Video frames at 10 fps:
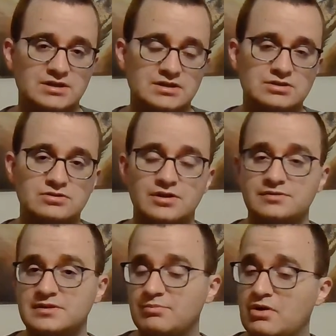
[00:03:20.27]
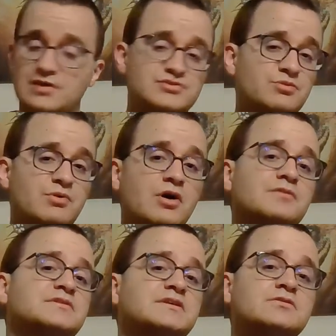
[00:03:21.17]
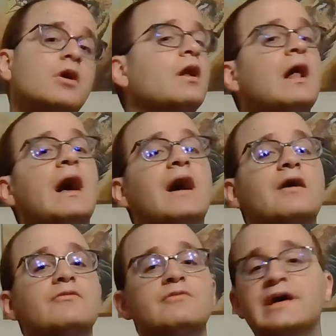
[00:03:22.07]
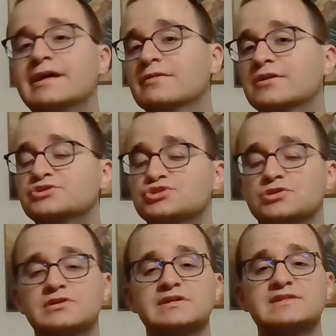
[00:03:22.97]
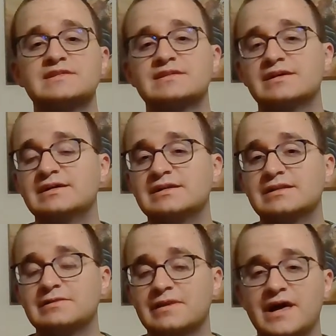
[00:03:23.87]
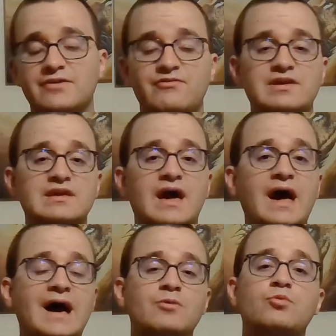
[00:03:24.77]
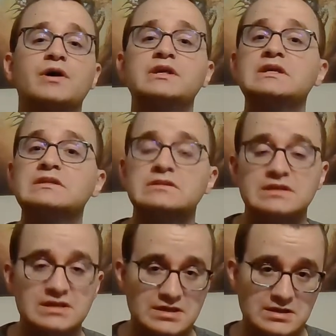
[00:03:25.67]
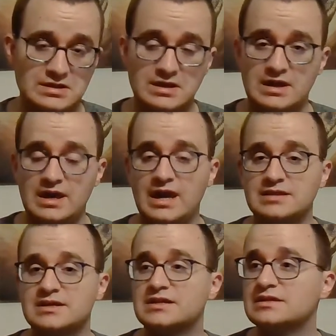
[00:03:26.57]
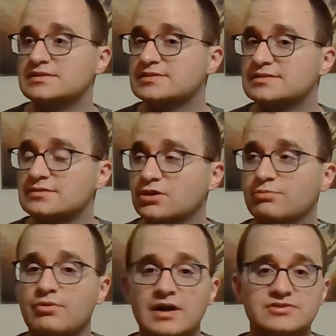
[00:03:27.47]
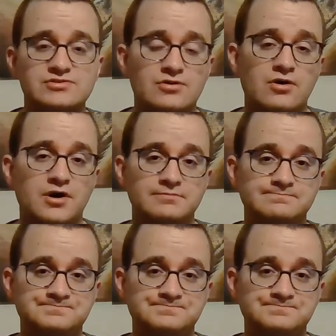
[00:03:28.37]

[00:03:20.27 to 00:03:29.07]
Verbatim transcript: You know, the Apostle Paul did not have a luxurious life. He had what he needed, and yet he still pressed on.